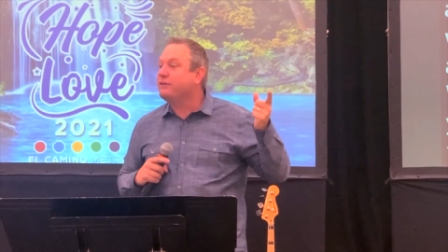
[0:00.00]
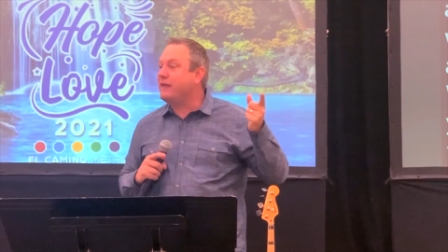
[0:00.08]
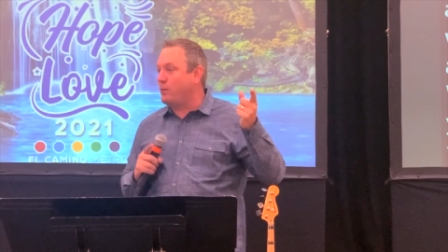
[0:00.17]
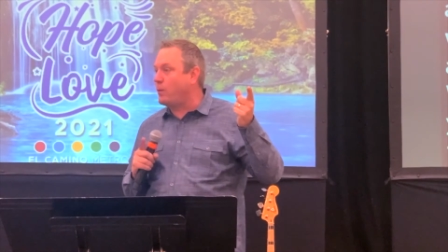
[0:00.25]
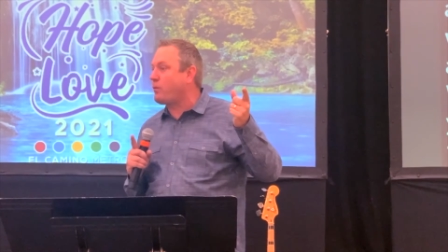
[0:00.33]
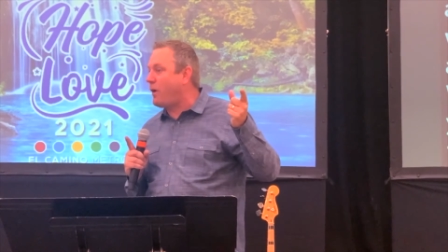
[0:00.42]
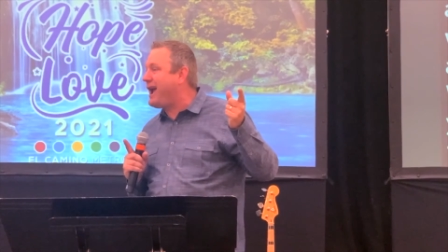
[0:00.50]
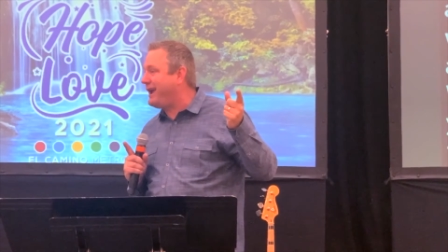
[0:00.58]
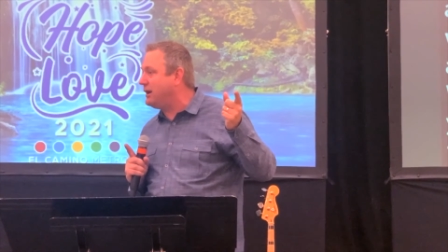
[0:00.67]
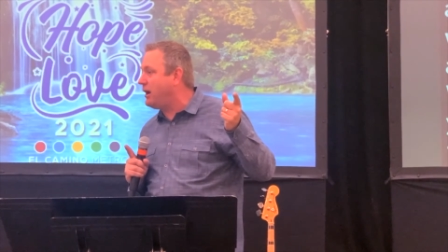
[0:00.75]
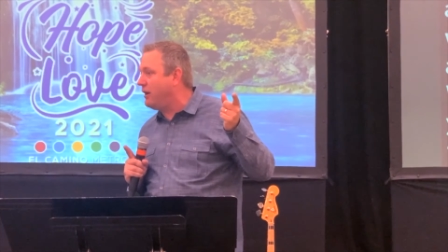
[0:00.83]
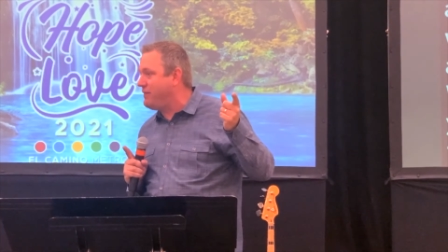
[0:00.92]
They were right
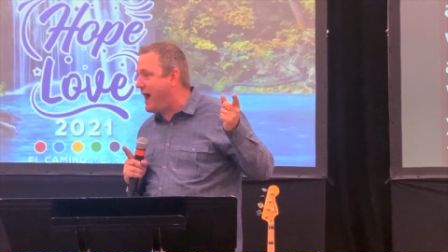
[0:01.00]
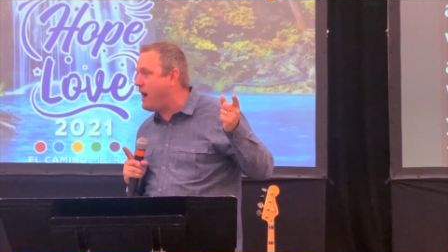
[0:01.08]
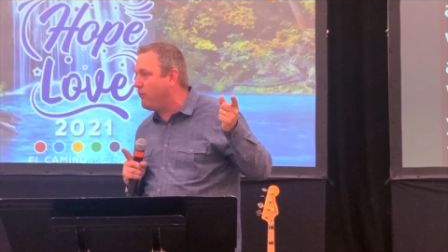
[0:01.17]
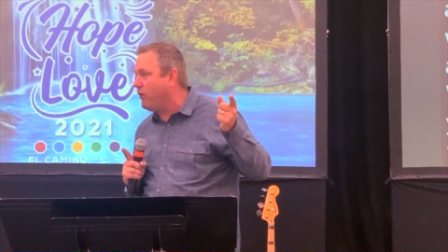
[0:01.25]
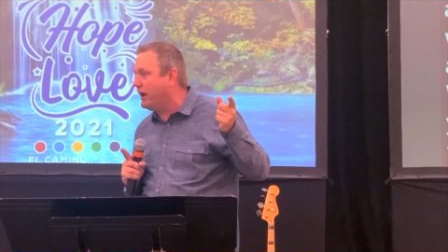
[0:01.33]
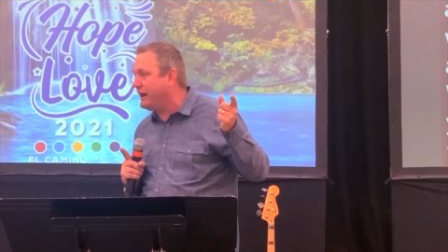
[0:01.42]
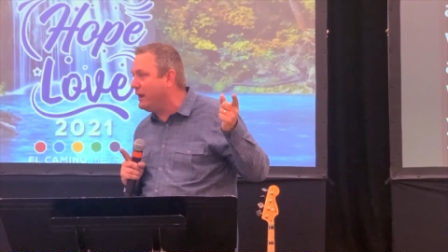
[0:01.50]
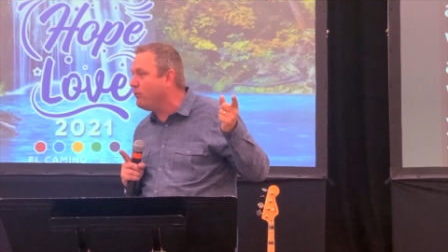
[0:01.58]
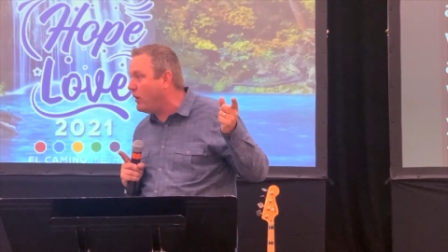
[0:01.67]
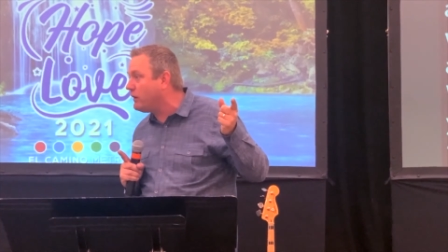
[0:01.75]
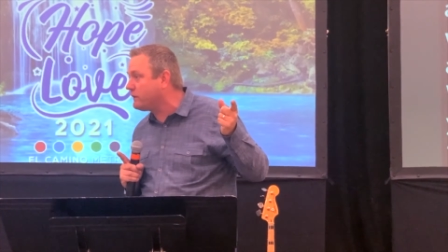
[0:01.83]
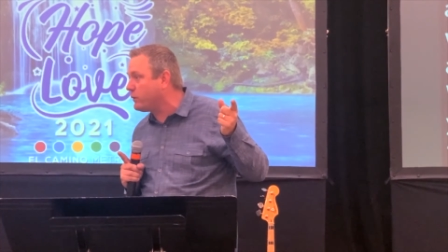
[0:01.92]
on that one. He
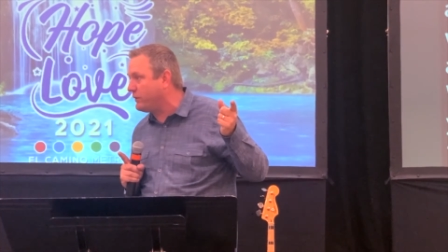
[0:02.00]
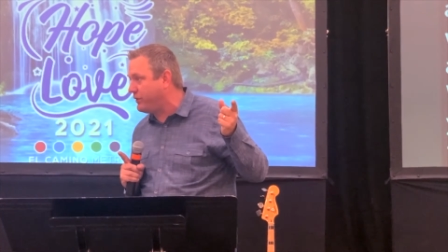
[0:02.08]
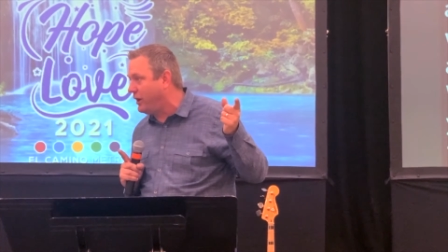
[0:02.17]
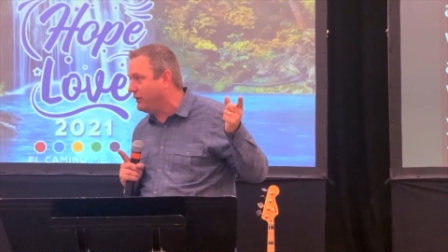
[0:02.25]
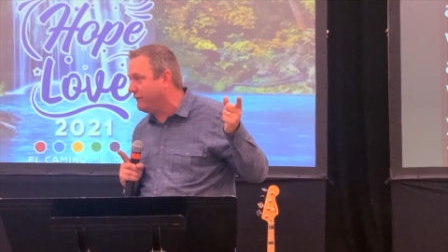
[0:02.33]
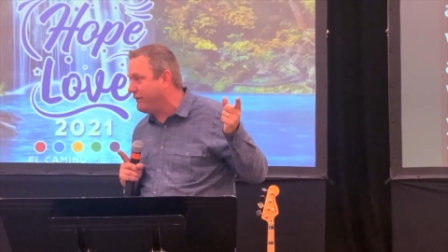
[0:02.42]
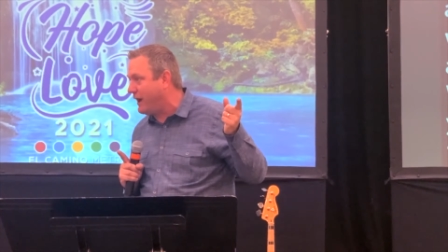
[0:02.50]
was with all of